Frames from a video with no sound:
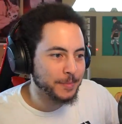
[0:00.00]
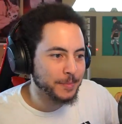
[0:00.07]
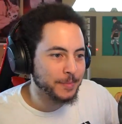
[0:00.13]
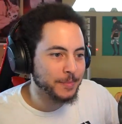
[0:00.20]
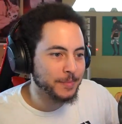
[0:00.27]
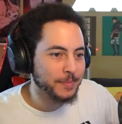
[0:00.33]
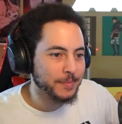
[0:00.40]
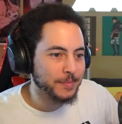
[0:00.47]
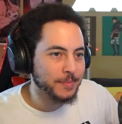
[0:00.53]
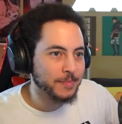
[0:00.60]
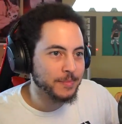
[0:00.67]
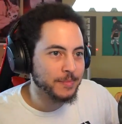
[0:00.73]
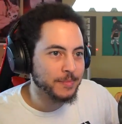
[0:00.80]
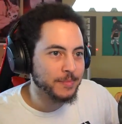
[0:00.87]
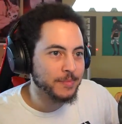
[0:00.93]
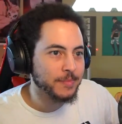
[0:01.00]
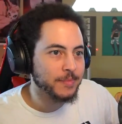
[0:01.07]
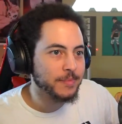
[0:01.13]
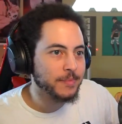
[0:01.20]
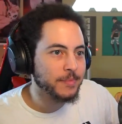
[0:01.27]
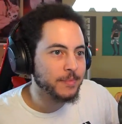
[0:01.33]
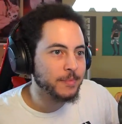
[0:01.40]

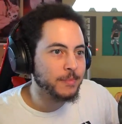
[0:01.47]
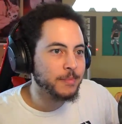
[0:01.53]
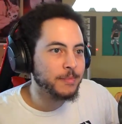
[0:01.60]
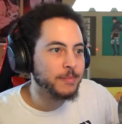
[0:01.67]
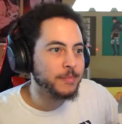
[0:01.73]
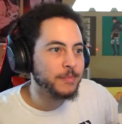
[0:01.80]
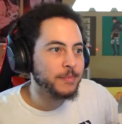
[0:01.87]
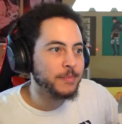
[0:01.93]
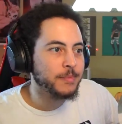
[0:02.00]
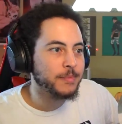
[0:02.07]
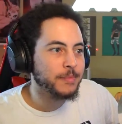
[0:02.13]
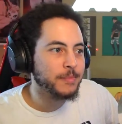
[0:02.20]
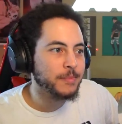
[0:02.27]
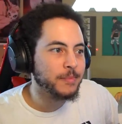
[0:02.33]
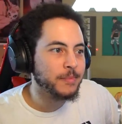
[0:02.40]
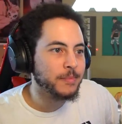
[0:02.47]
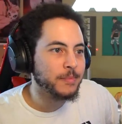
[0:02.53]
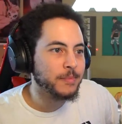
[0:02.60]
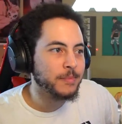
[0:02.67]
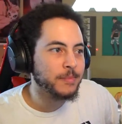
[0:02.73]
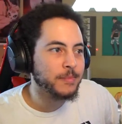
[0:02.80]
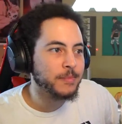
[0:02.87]

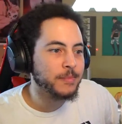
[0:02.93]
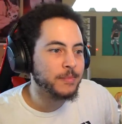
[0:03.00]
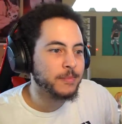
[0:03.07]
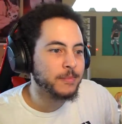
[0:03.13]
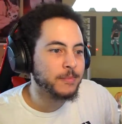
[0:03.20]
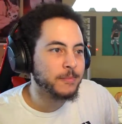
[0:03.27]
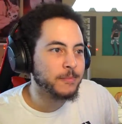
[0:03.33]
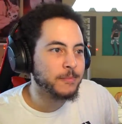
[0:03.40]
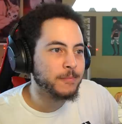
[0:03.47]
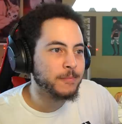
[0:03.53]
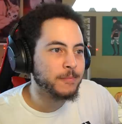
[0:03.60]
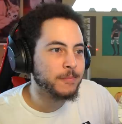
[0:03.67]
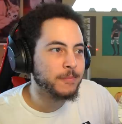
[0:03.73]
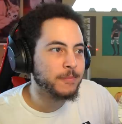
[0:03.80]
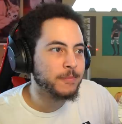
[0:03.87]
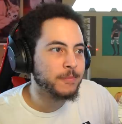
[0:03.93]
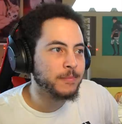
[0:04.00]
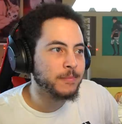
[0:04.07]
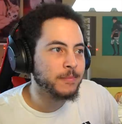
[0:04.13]
(silence)